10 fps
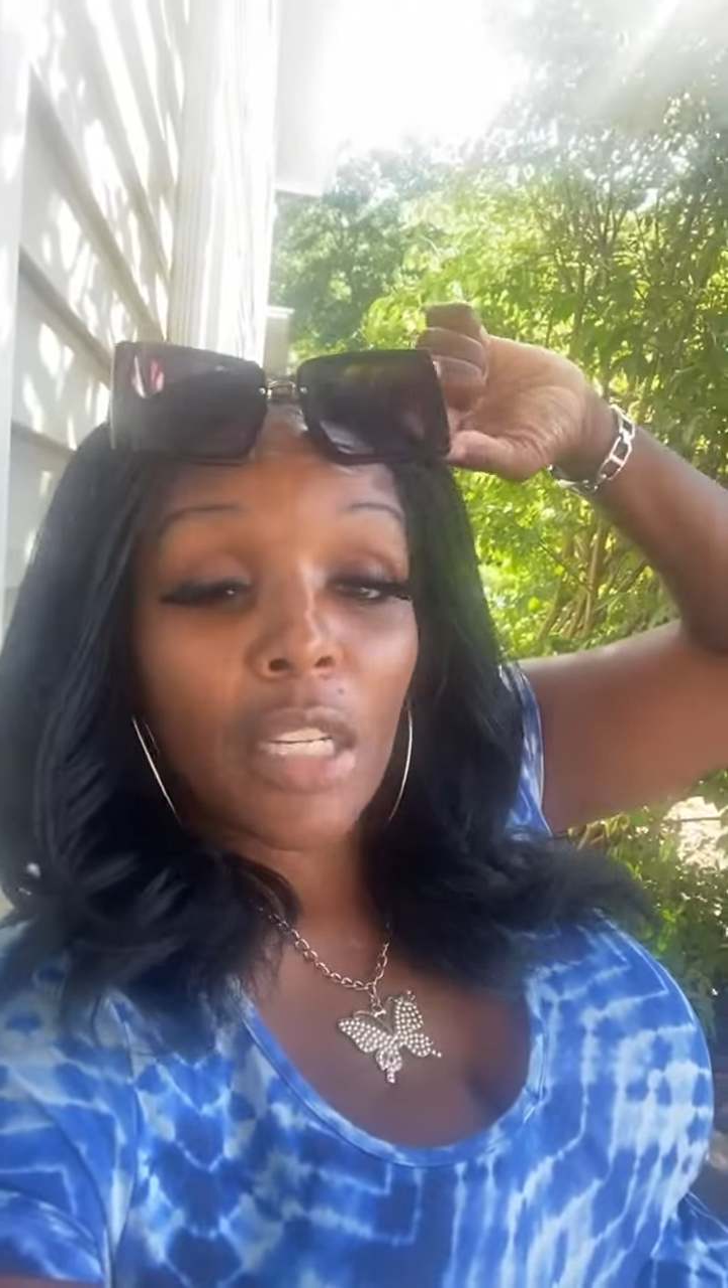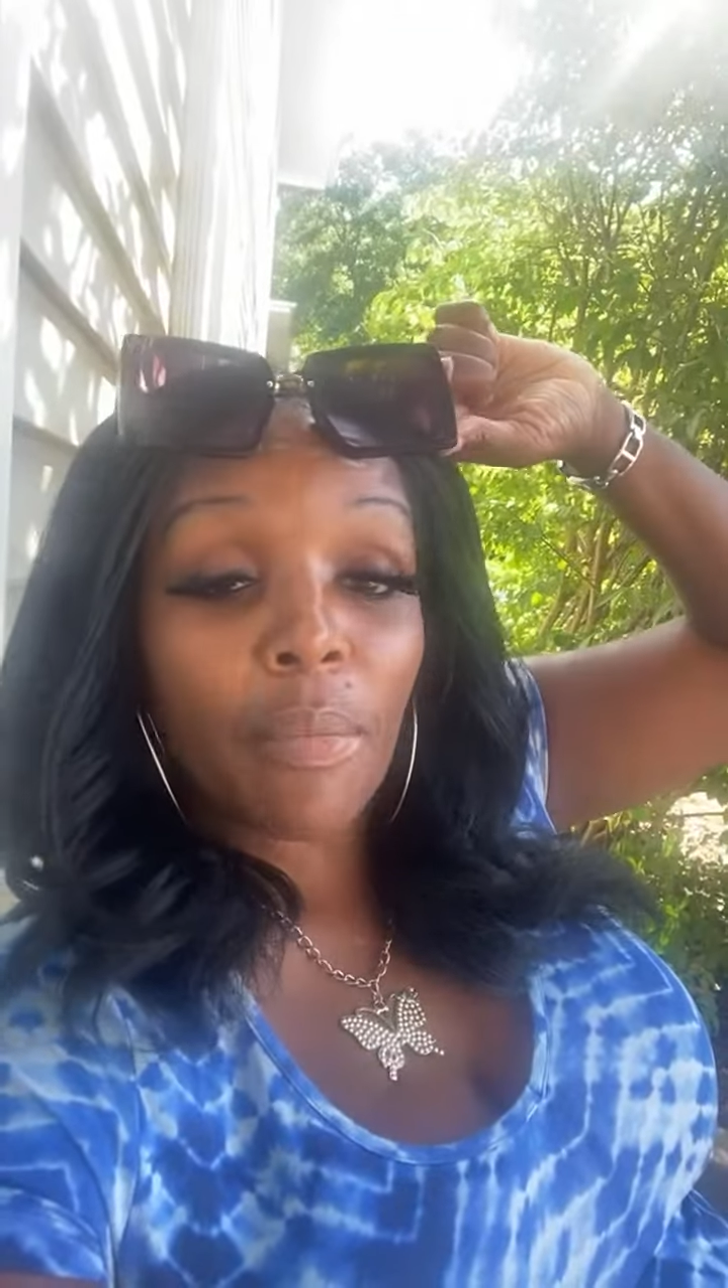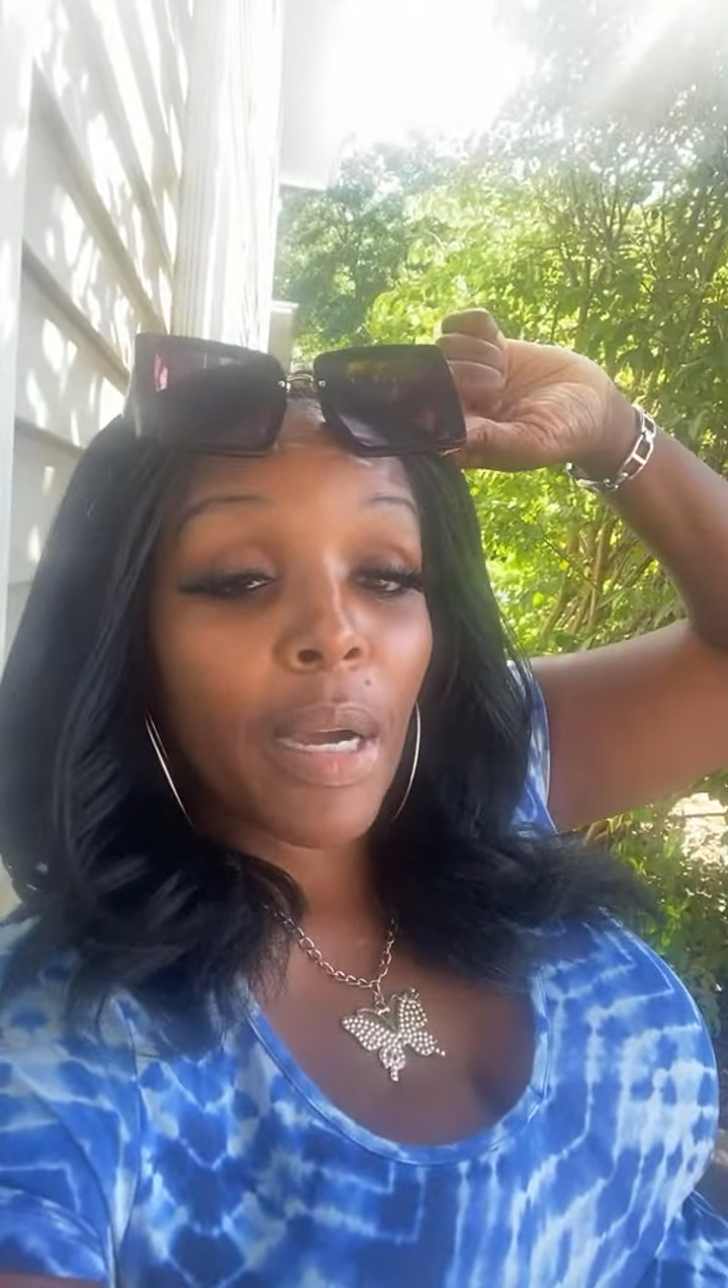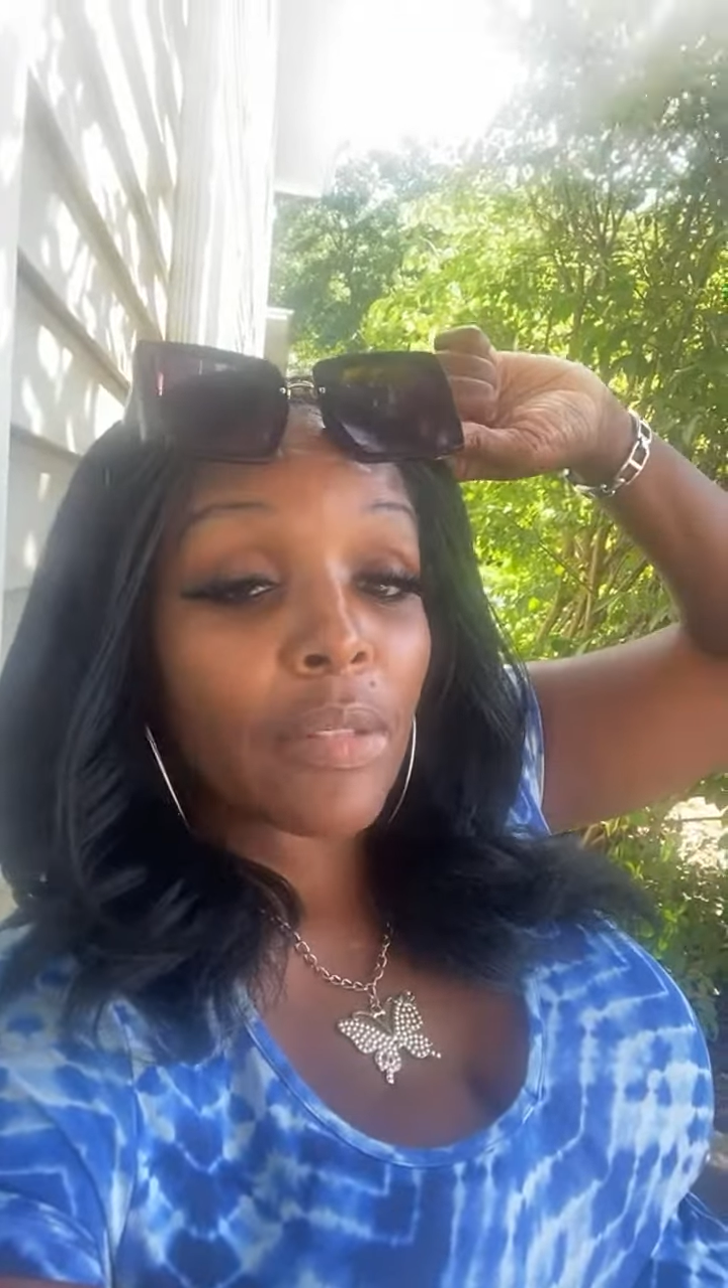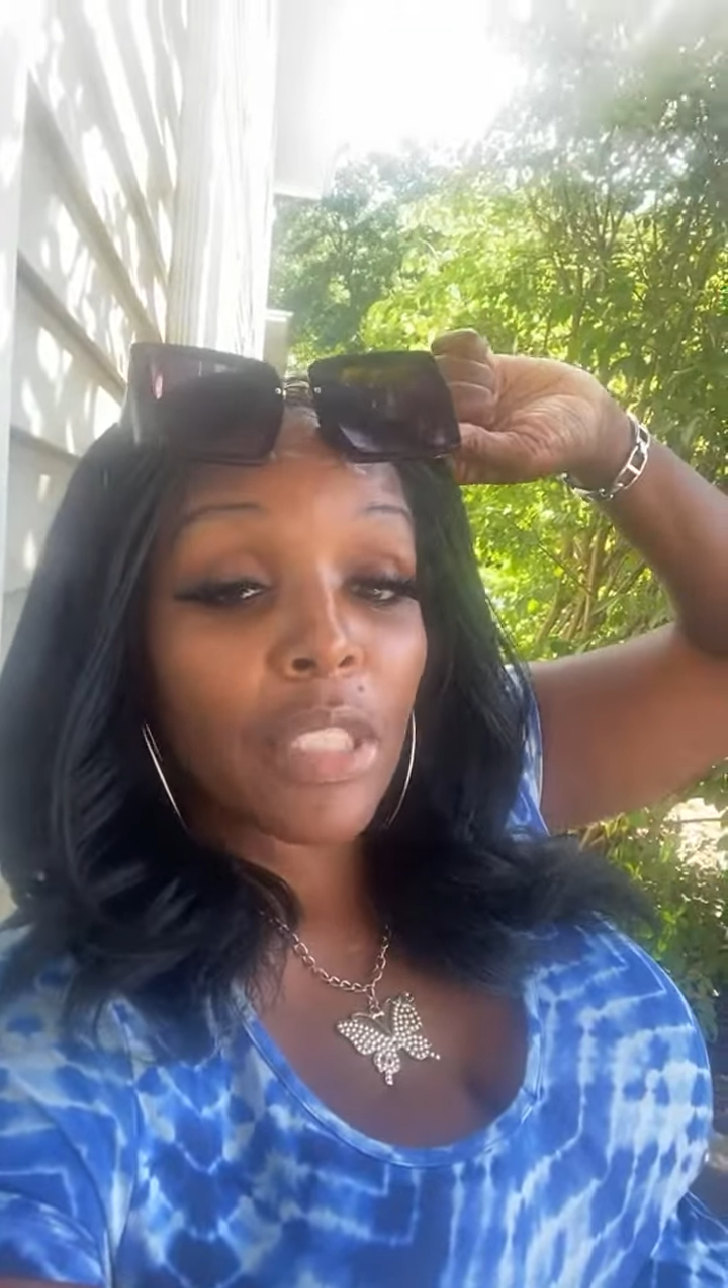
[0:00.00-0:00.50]

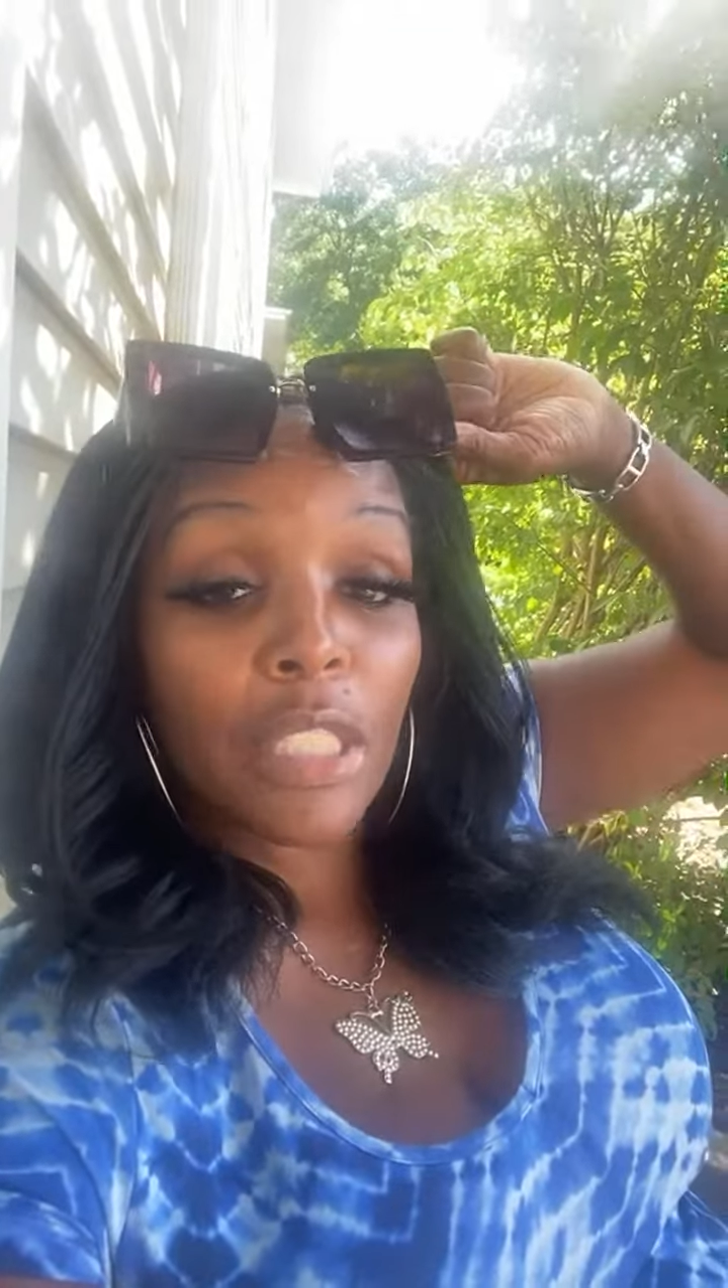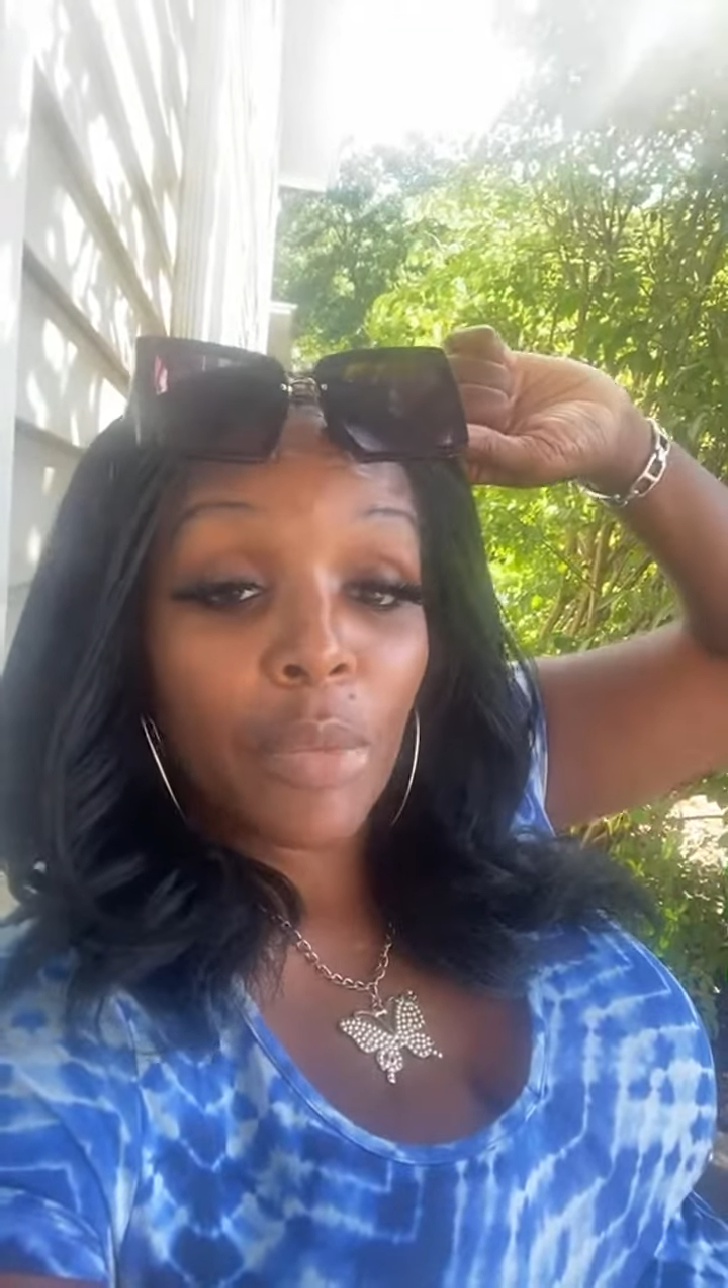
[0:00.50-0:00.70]
about the